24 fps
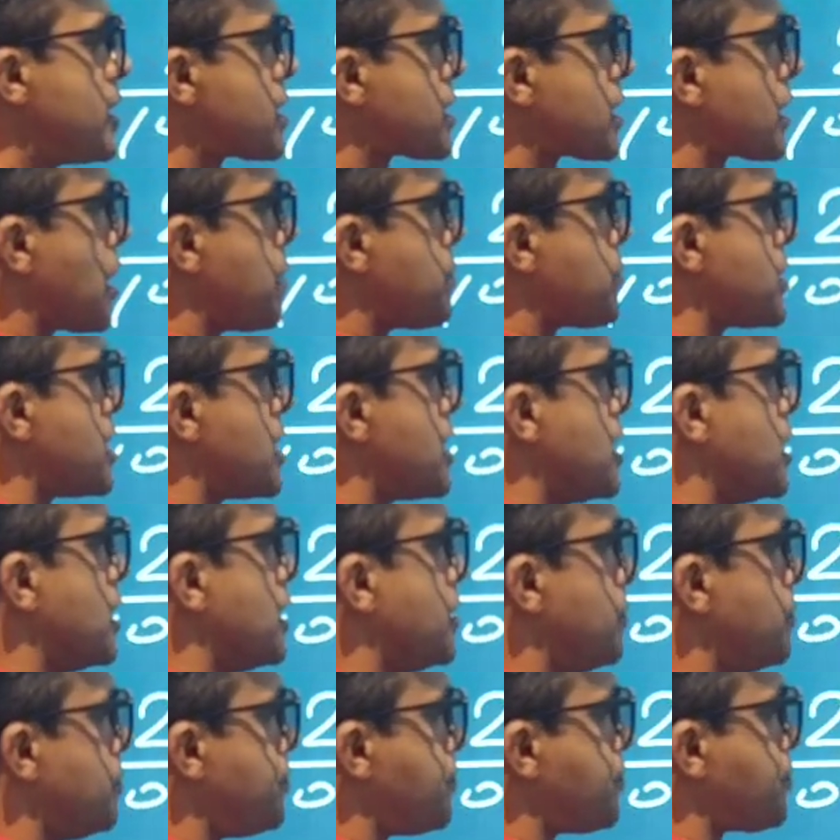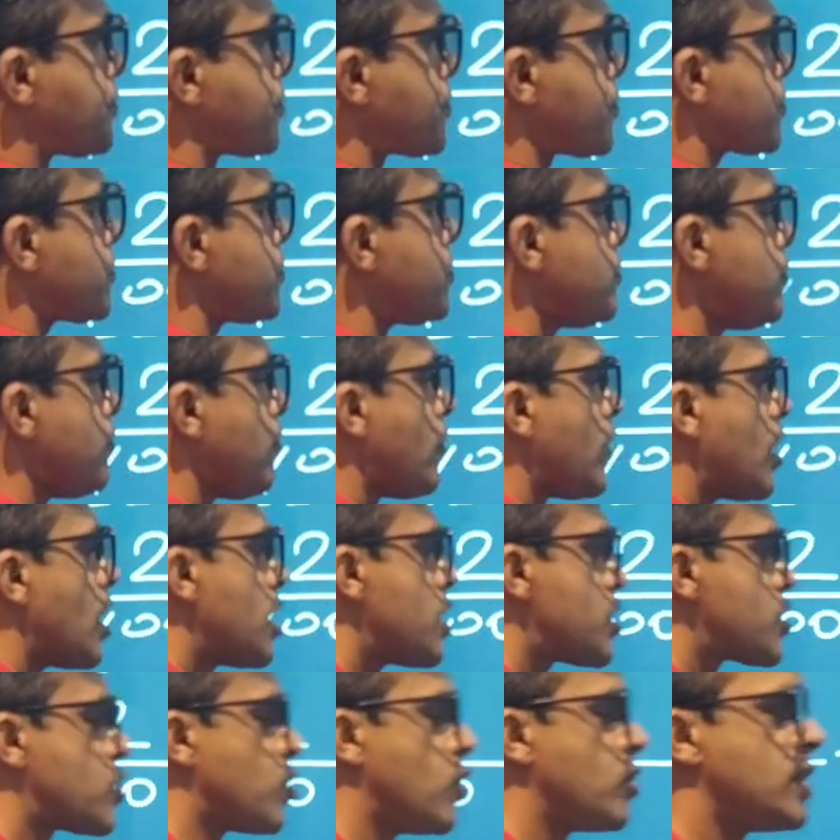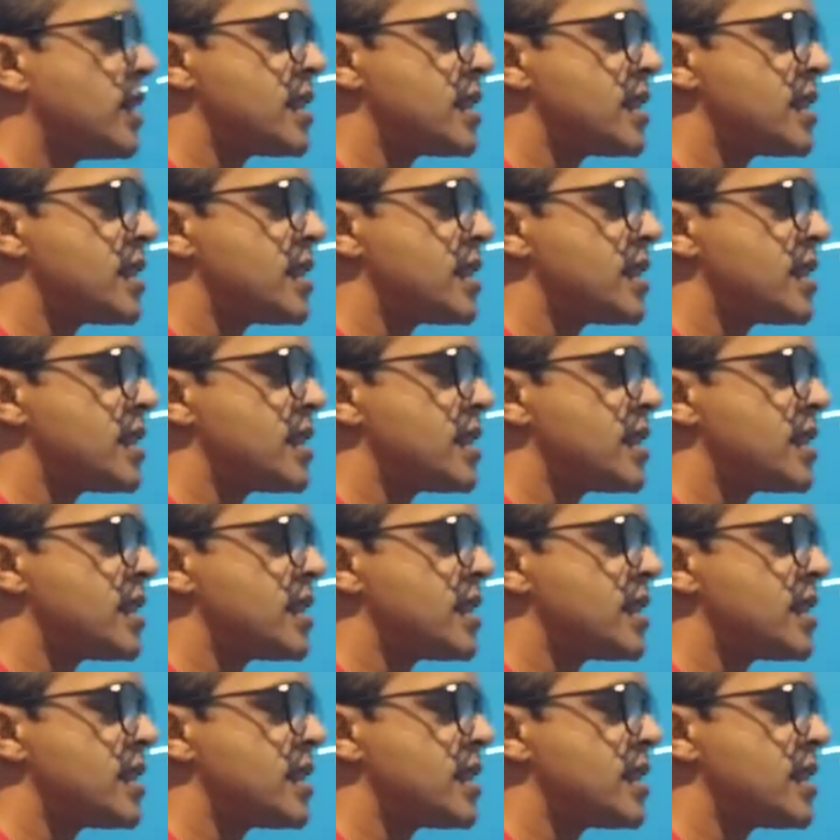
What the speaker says: is kept here. So